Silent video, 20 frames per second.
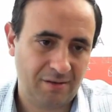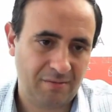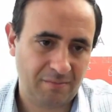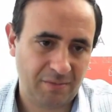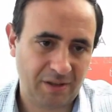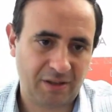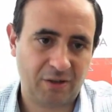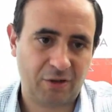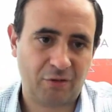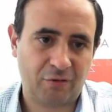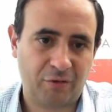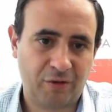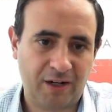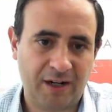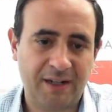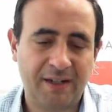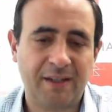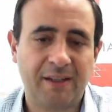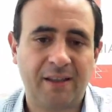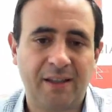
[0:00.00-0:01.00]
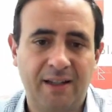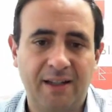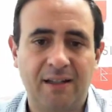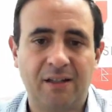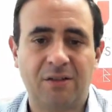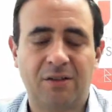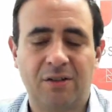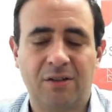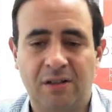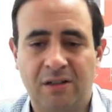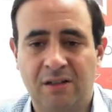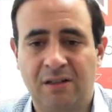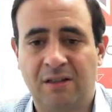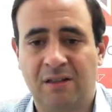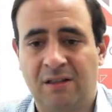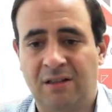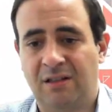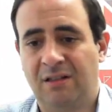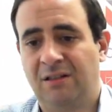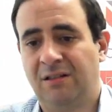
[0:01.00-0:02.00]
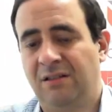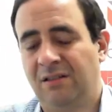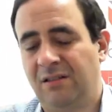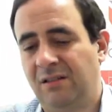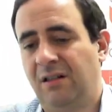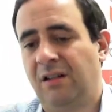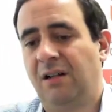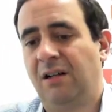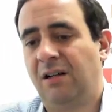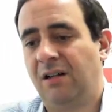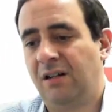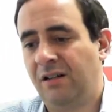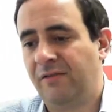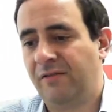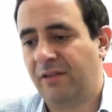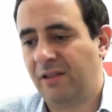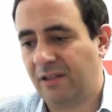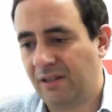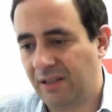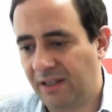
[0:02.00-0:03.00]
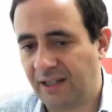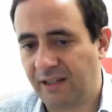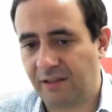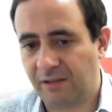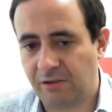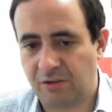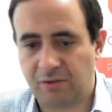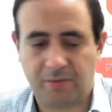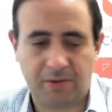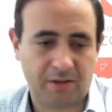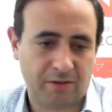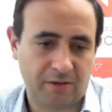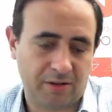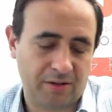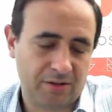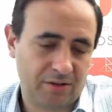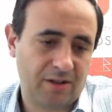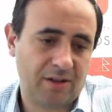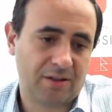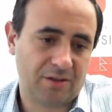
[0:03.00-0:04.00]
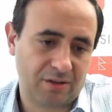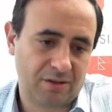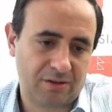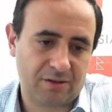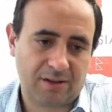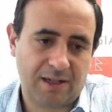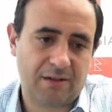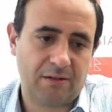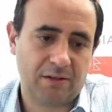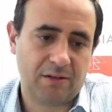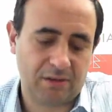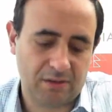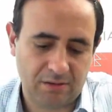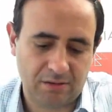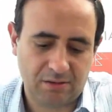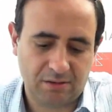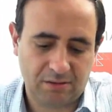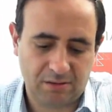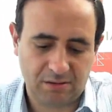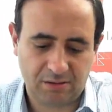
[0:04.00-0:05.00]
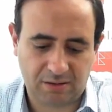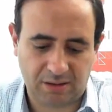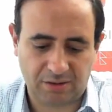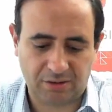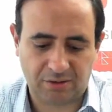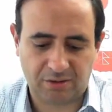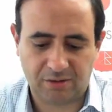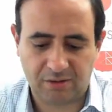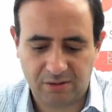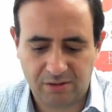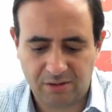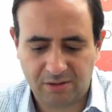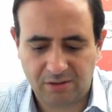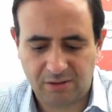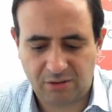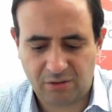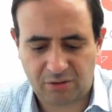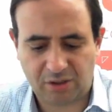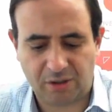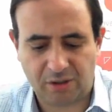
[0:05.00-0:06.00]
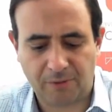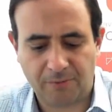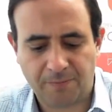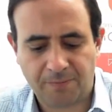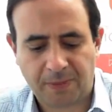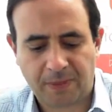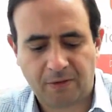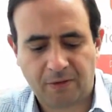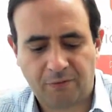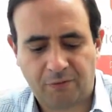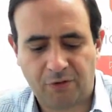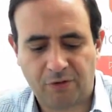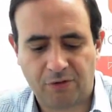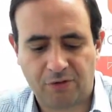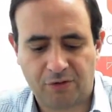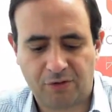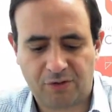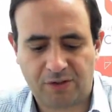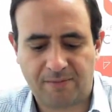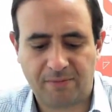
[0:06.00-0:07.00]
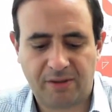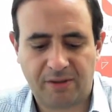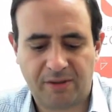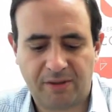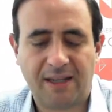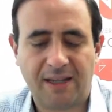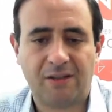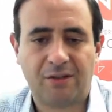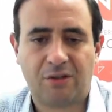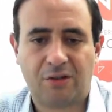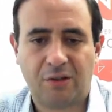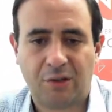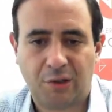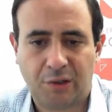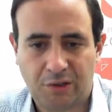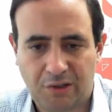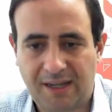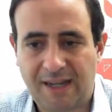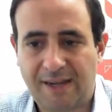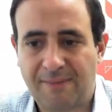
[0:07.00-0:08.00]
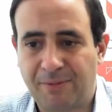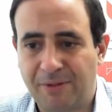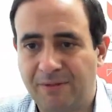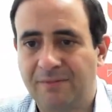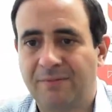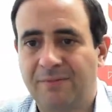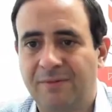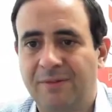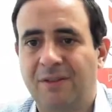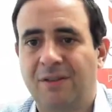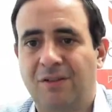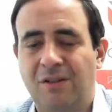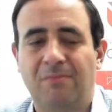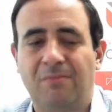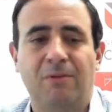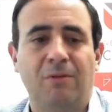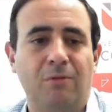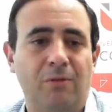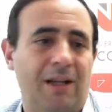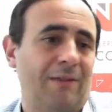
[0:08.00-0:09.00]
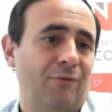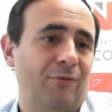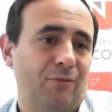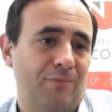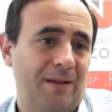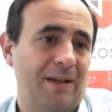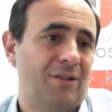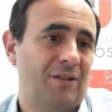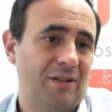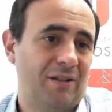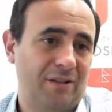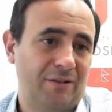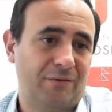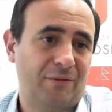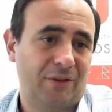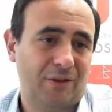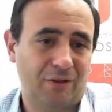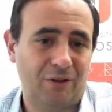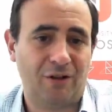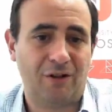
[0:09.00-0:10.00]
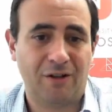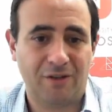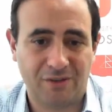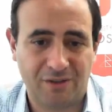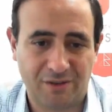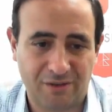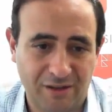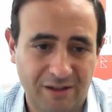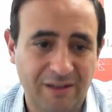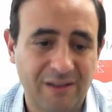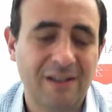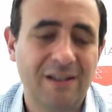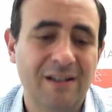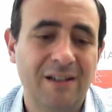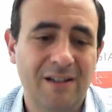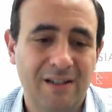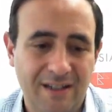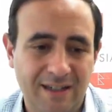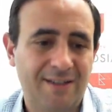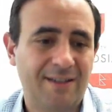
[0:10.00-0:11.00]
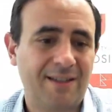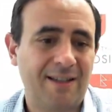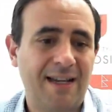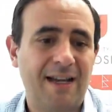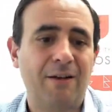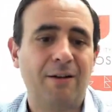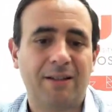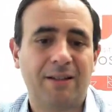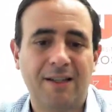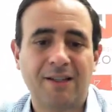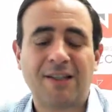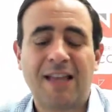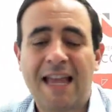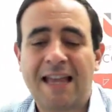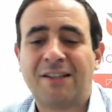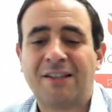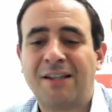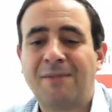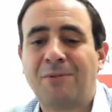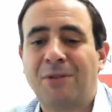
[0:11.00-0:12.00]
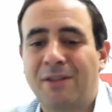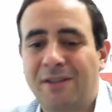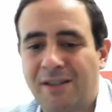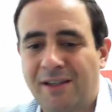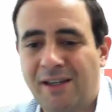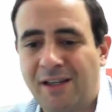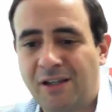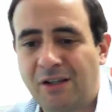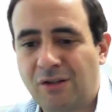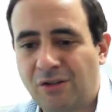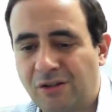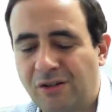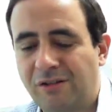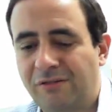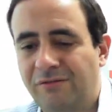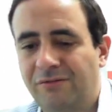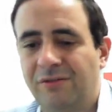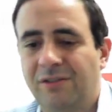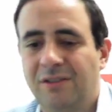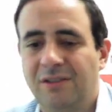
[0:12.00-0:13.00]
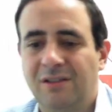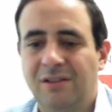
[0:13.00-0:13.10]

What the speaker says: because for anything else, the law of the land, to speak in the United States, is the Howey test. So for something else to happen, someone would have to pass a different law and says, well, it's the Howey test, except in the case of,